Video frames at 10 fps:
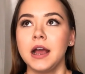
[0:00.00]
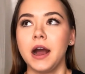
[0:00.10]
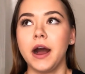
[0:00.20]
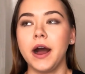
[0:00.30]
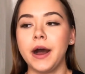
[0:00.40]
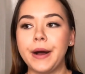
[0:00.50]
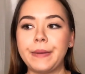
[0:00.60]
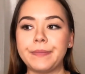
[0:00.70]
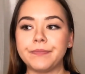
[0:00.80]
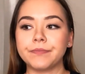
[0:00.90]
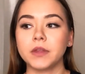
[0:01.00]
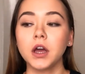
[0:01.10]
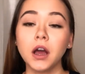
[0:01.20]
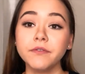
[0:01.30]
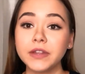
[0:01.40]

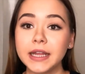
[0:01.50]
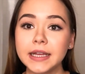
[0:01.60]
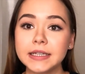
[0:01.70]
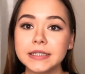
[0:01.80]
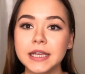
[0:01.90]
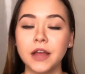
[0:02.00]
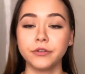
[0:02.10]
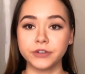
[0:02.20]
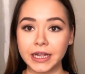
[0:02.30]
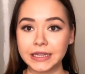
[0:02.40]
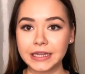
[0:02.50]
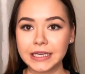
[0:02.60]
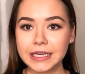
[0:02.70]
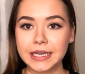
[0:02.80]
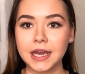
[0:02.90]
confident,
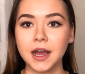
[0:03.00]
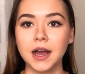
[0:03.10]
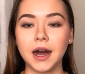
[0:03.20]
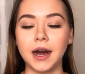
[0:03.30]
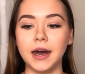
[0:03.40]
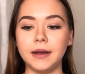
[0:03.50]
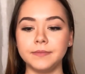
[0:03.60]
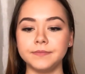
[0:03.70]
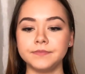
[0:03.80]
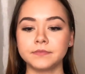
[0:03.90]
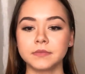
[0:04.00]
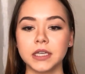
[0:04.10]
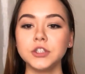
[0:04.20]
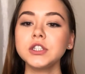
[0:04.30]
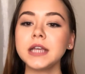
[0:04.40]
friendly, and
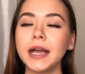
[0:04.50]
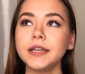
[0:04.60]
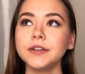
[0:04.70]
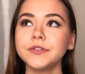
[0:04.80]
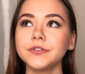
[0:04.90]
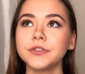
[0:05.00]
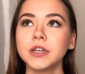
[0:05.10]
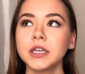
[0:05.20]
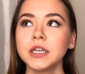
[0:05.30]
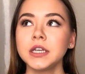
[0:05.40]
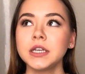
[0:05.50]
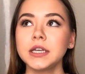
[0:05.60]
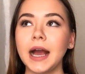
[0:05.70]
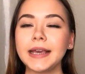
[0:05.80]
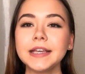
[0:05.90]
just kind of
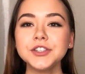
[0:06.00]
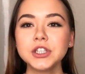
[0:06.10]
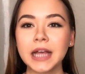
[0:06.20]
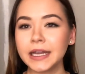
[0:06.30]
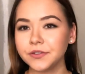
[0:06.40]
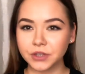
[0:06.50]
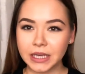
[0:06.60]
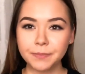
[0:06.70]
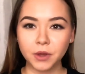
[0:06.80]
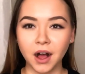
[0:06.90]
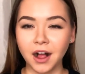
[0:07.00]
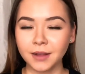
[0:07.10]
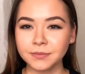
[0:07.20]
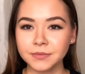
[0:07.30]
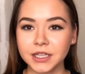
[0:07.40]
keep
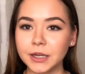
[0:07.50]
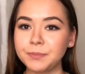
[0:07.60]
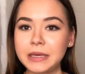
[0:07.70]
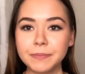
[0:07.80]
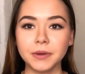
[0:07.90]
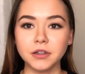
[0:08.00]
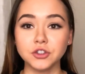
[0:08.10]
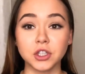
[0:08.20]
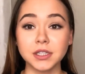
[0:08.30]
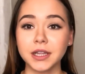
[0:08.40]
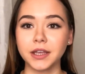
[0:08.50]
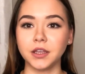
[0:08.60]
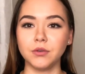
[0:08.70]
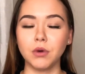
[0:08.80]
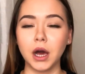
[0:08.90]
calm. They're people just
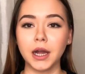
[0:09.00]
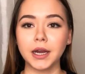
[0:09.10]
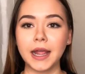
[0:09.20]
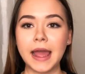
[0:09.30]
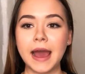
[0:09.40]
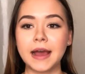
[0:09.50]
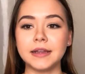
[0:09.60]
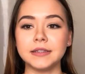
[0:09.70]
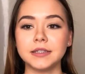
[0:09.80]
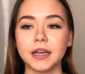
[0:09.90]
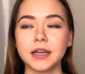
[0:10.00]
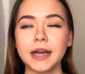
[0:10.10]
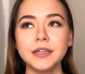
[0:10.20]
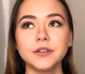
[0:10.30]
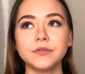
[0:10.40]
like you are, and
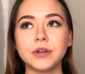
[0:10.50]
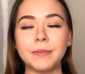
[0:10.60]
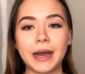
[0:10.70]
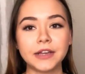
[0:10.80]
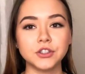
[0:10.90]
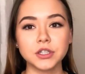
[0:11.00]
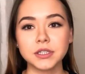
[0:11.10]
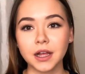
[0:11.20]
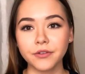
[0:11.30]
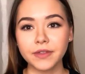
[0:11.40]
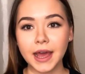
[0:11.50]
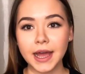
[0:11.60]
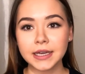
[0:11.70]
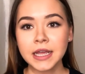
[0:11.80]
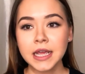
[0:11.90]
kind of remind yourself
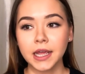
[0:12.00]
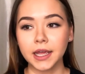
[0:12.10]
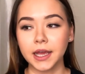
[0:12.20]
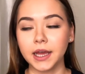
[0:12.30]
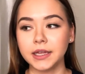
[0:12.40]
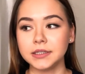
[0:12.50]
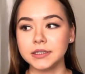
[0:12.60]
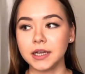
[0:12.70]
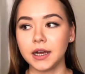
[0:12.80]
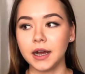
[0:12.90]
that. And